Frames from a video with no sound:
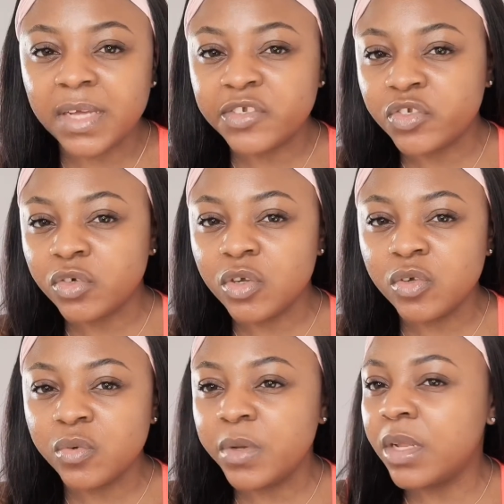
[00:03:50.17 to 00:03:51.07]

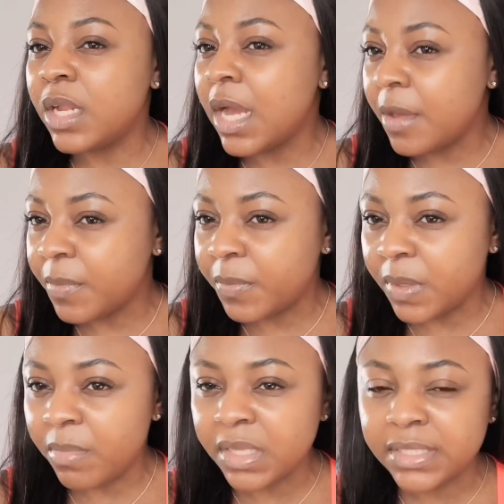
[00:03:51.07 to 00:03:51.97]
struggle with
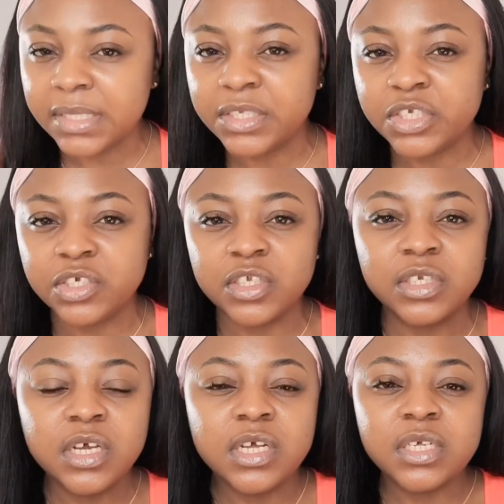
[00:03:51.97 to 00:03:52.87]
hyperpigmentation.
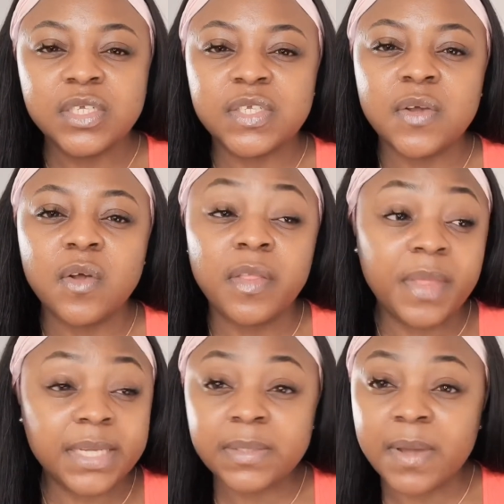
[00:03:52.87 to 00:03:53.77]
So, and
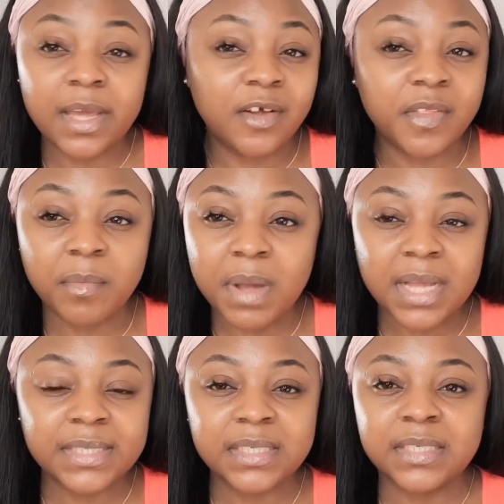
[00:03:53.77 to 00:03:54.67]
that's why I got the
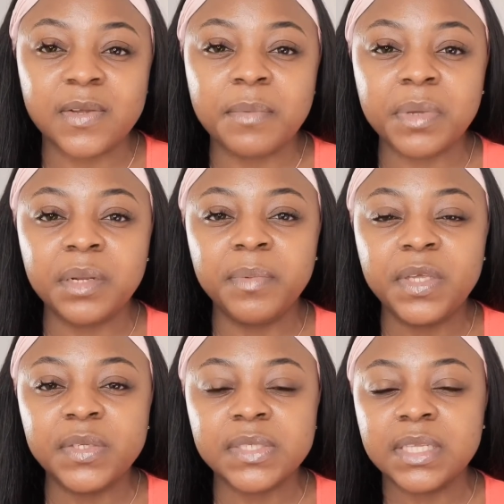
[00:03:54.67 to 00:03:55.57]
mask. So I'm gonna be
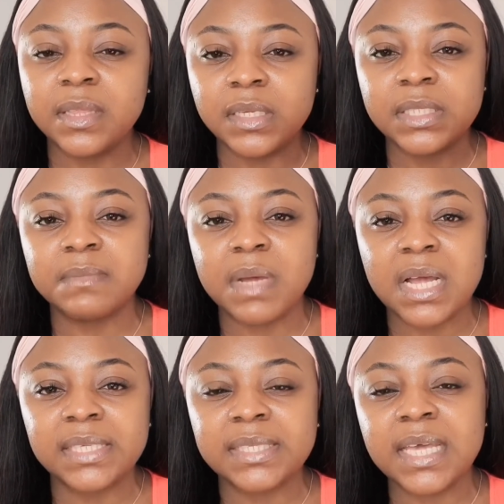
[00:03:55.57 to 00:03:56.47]
using this
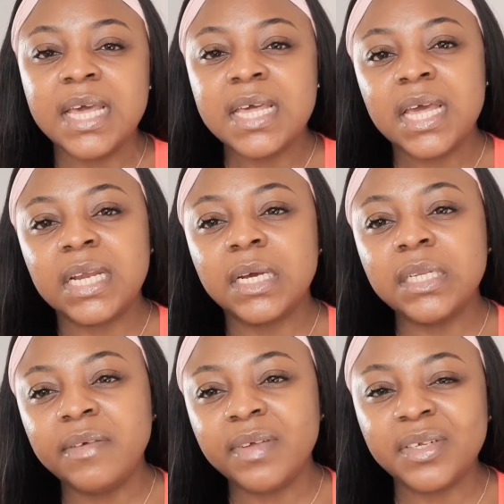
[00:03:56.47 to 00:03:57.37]
mask, and I'll
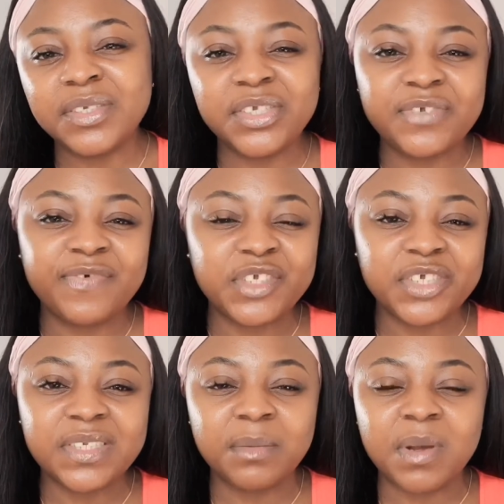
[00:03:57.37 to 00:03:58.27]
leave it on for
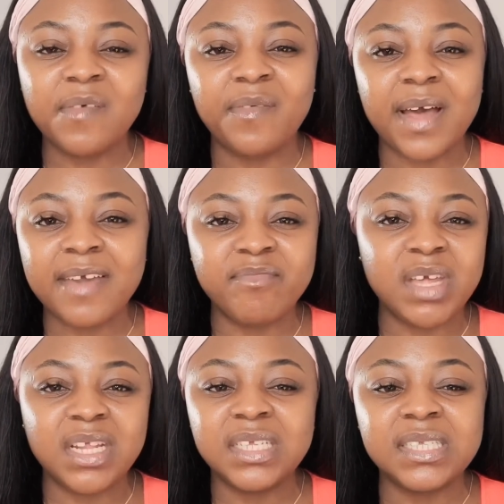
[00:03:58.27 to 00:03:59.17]
just about 5
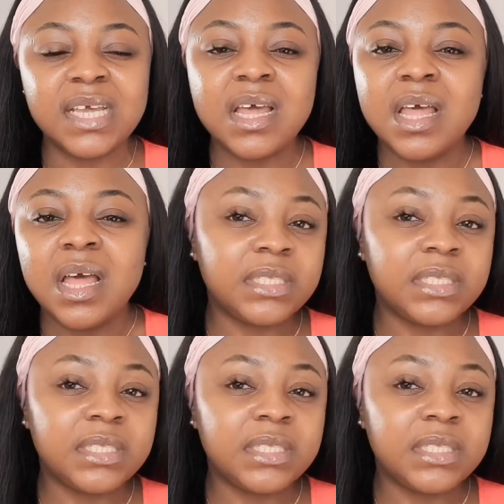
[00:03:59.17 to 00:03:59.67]
minutes. The